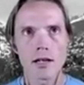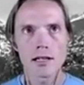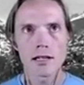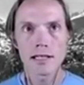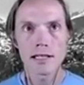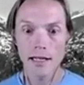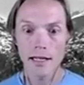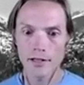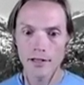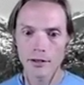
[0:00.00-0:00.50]

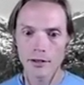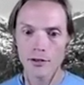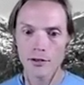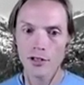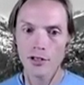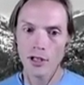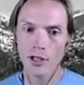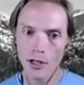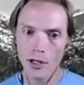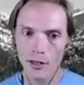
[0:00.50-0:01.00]
day zero
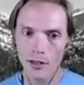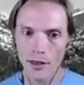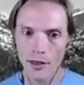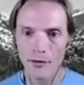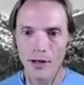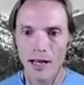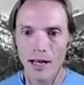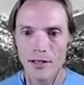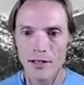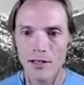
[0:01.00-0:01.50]
security
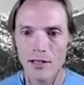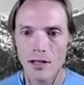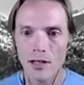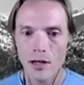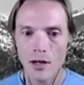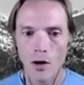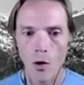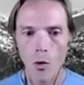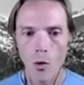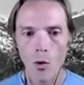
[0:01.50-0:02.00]
threats
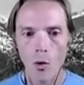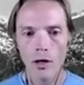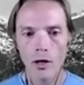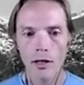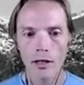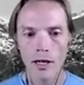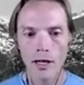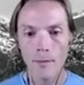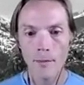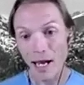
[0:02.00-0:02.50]

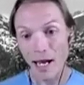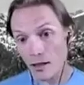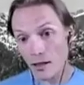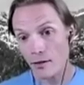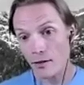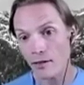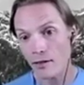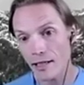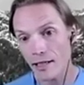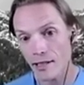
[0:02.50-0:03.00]
or
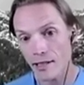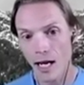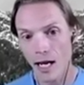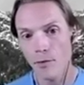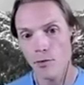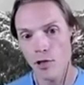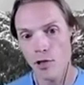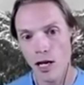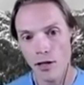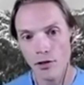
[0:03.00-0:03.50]
competitive landscape
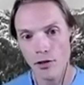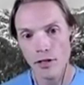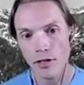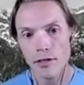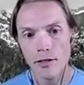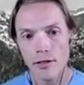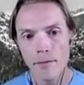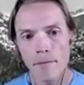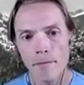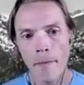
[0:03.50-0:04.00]
changes.